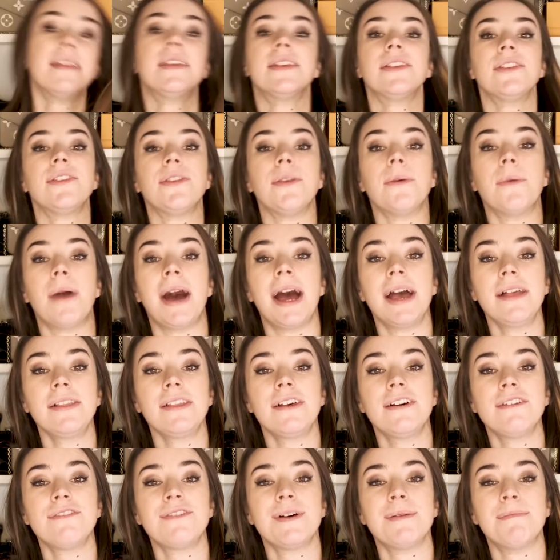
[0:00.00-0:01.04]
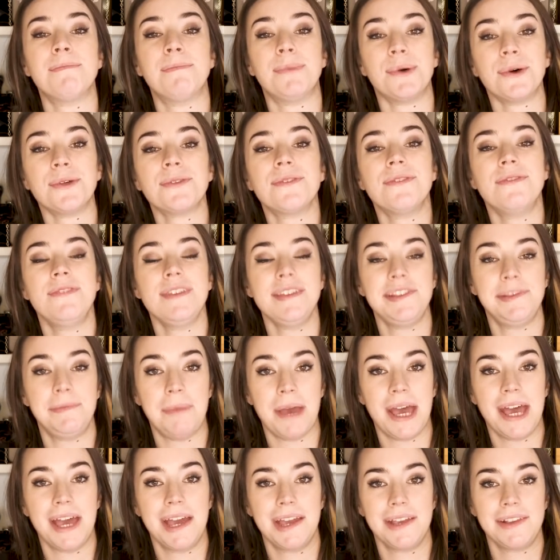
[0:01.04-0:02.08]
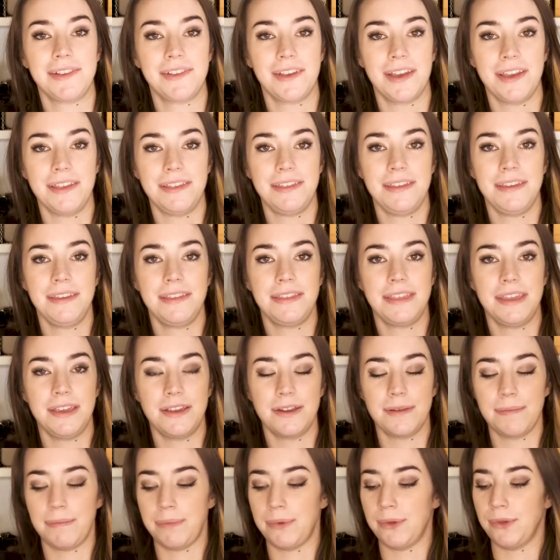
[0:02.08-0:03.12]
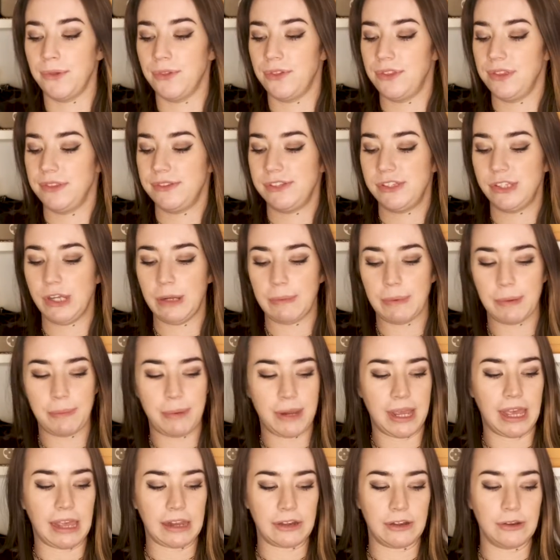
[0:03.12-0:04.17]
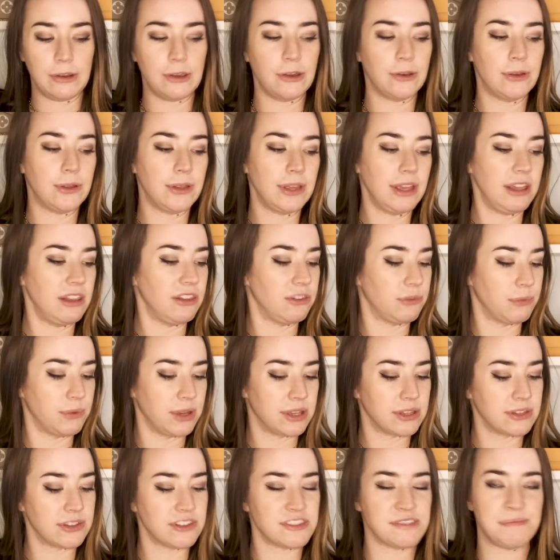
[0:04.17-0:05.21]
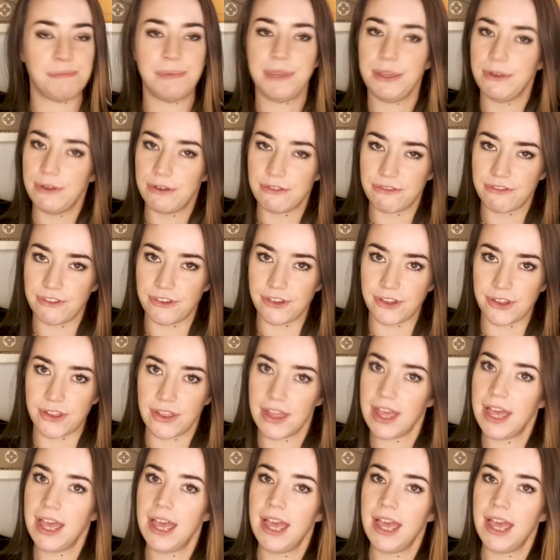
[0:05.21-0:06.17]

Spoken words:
So I love both of these bags. I think they're both super practical as well as beautiful.